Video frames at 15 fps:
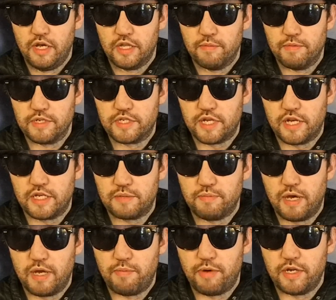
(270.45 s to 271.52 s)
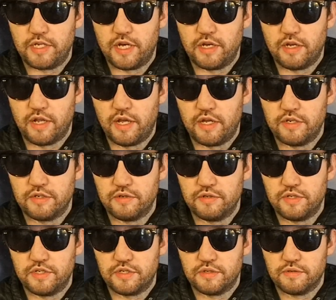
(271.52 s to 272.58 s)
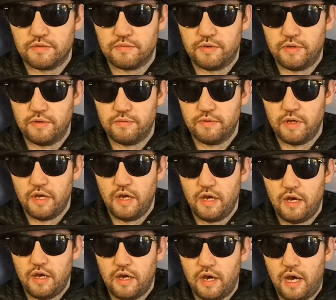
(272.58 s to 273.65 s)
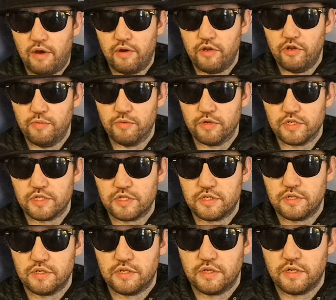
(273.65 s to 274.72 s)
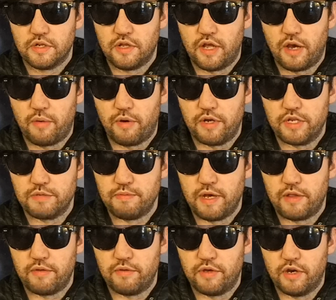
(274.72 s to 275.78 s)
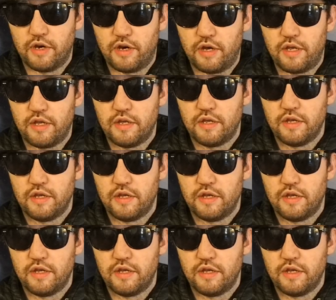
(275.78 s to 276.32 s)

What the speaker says: The mistakes made by Daniel Andrews are numerous, likewise Matthew Guy.